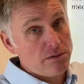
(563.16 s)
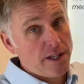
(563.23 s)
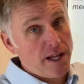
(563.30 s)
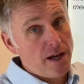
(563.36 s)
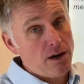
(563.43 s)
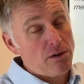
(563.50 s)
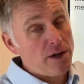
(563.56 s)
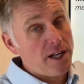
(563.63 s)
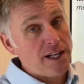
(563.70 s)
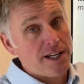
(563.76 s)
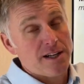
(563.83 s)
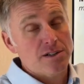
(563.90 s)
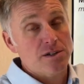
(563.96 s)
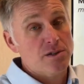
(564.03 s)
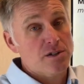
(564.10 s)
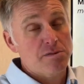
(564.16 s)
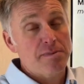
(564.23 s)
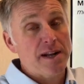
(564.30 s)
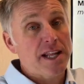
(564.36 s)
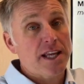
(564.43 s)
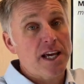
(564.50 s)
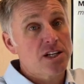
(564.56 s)
de orina. So some
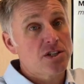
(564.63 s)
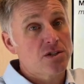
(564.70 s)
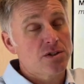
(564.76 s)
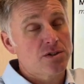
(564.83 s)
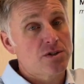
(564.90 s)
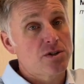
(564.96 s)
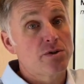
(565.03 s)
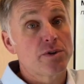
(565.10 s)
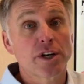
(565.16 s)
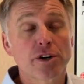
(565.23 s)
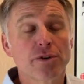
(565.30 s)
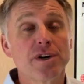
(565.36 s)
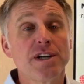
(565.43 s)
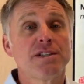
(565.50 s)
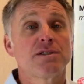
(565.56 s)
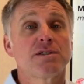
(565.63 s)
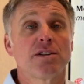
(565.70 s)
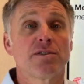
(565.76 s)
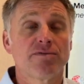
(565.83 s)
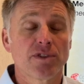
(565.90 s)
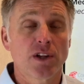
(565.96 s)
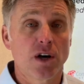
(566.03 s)
medications to increase the
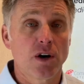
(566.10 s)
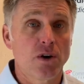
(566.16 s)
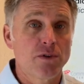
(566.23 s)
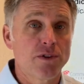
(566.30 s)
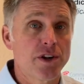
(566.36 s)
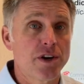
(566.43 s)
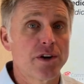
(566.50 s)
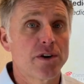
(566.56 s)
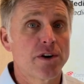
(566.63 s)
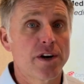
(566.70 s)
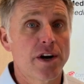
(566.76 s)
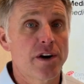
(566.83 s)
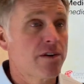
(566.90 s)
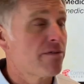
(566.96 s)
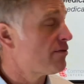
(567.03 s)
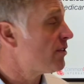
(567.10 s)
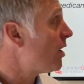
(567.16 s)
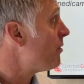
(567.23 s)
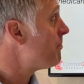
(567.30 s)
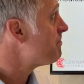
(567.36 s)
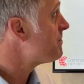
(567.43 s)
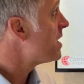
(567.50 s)
flow, the urinary
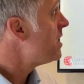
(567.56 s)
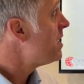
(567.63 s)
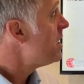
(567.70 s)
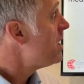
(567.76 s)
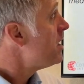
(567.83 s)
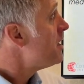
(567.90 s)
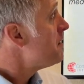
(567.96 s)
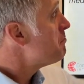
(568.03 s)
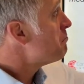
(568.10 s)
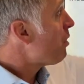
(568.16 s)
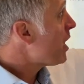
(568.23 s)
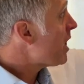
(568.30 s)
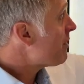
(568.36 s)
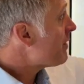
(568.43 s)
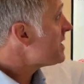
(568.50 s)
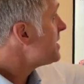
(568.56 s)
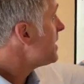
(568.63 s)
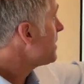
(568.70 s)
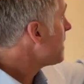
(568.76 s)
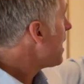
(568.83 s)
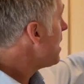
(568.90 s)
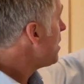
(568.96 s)
flow. Voy a
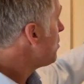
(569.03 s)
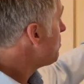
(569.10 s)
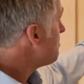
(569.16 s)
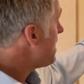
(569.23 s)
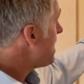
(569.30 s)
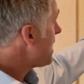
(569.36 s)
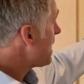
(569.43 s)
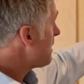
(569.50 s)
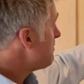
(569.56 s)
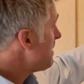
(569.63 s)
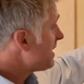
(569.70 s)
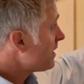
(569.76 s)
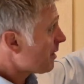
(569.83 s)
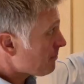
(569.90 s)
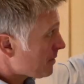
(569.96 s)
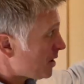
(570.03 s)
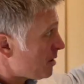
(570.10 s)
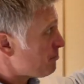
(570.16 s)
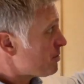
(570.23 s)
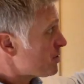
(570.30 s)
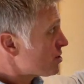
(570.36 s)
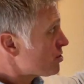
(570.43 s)
recetarle un medicamento. I'm going to
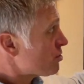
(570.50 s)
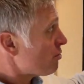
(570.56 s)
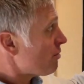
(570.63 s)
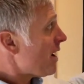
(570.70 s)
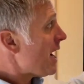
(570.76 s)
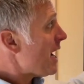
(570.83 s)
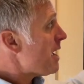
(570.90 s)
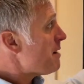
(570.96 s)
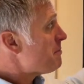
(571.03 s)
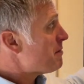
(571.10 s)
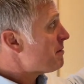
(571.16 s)
prescribe a